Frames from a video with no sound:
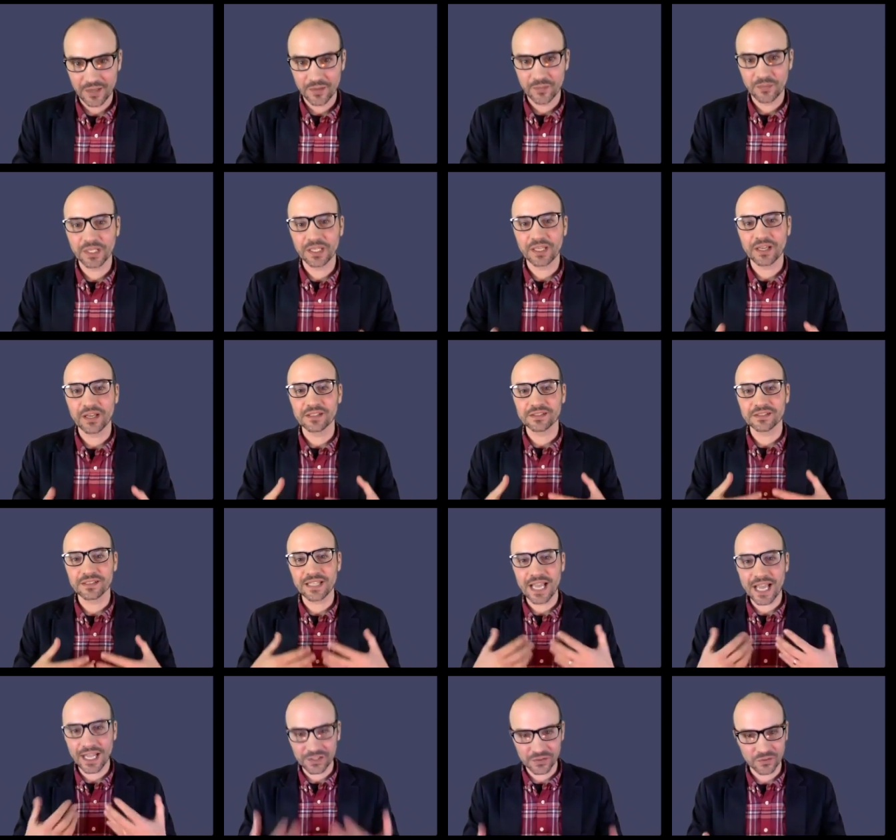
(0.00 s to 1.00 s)
because
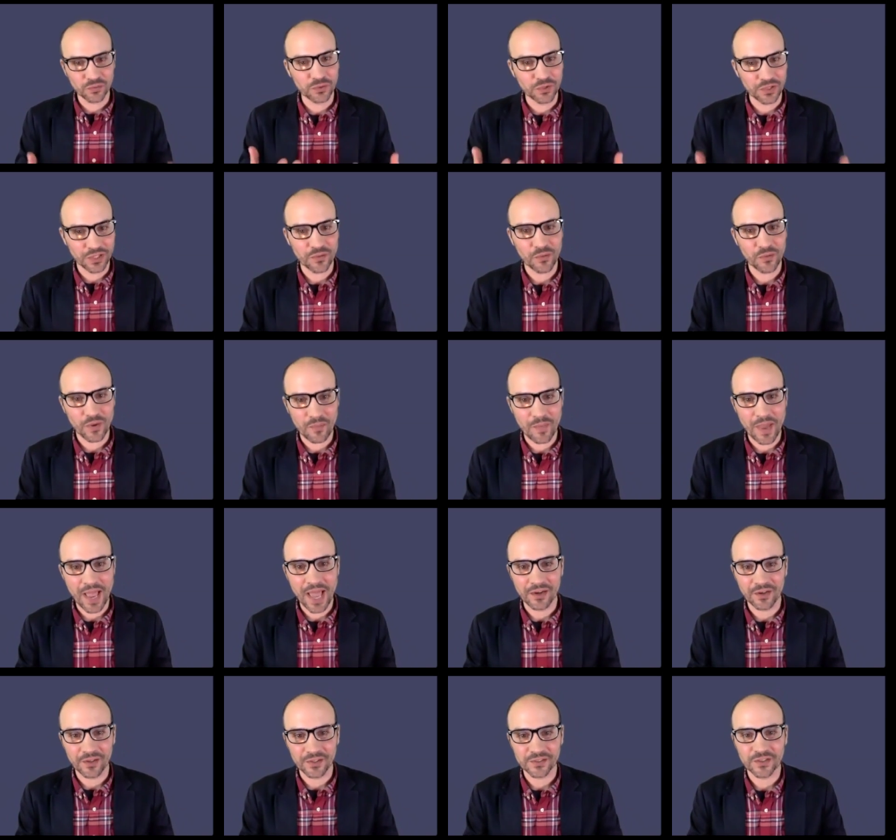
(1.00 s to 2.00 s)
that's really what
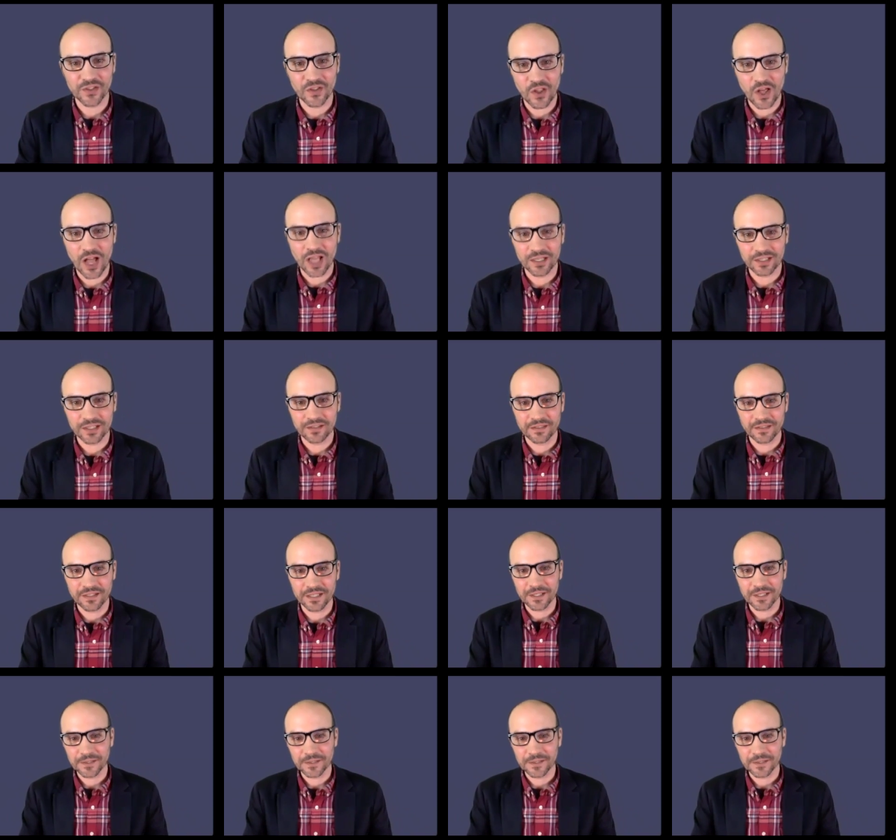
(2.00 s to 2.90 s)
matters a lot, I think.